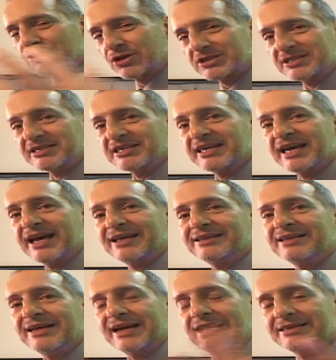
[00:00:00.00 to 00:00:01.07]
get to the
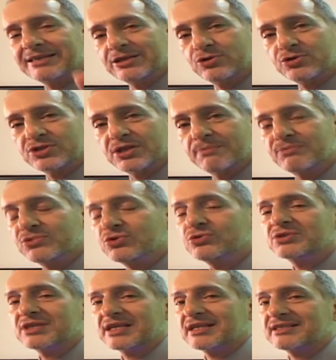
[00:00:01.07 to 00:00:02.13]
end and they use the
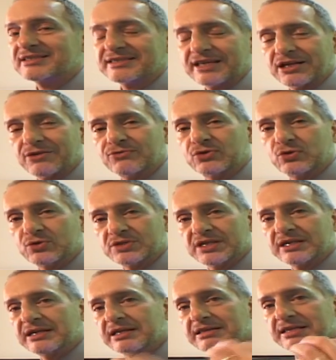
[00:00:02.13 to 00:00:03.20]
music instead of
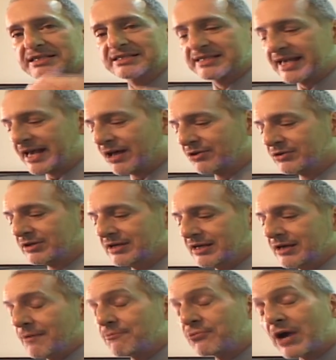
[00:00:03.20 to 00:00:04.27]
using the sound.
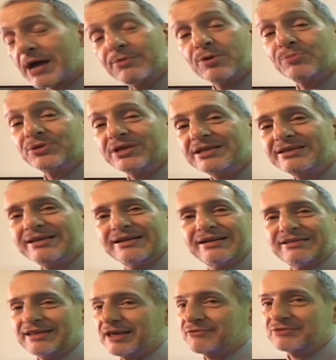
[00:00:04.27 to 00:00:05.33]
probably
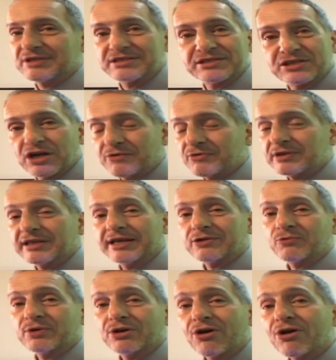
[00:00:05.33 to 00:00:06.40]
they've discovered, like
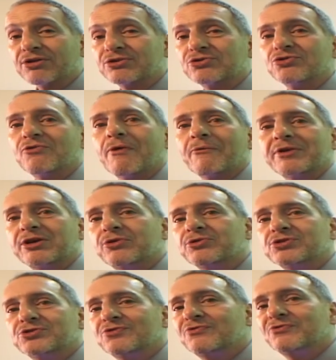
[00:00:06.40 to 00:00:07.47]
we all do when we go to
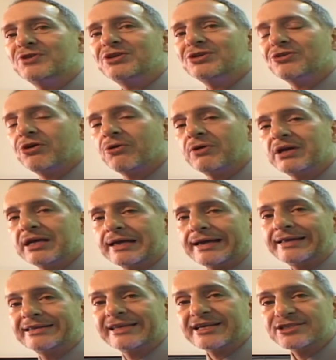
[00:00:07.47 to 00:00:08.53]
shoot video,
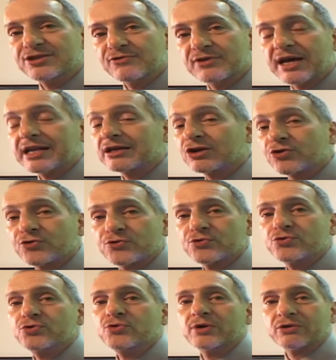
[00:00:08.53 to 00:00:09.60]
unless you've got a
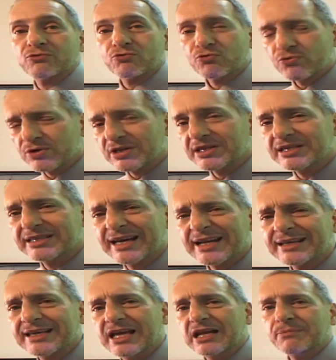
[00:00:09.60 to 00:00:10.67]
crew and really
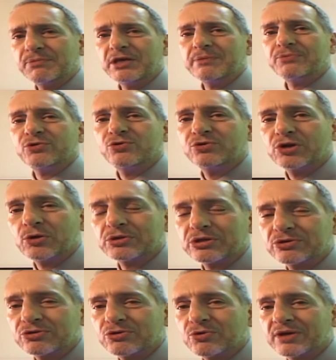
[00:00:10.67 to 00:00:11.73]
dedicated people who know what they're
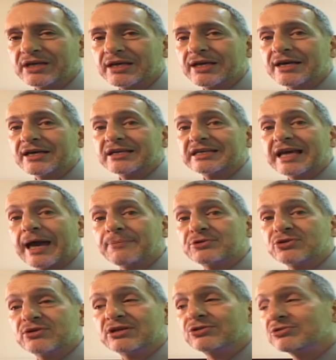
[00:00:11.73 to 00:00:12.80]
doing,
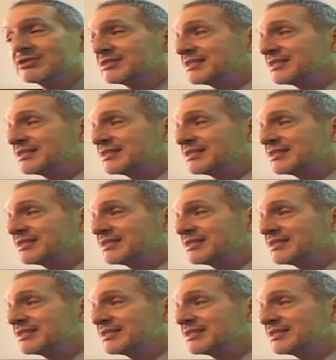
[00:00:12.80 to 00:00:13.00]
capturing good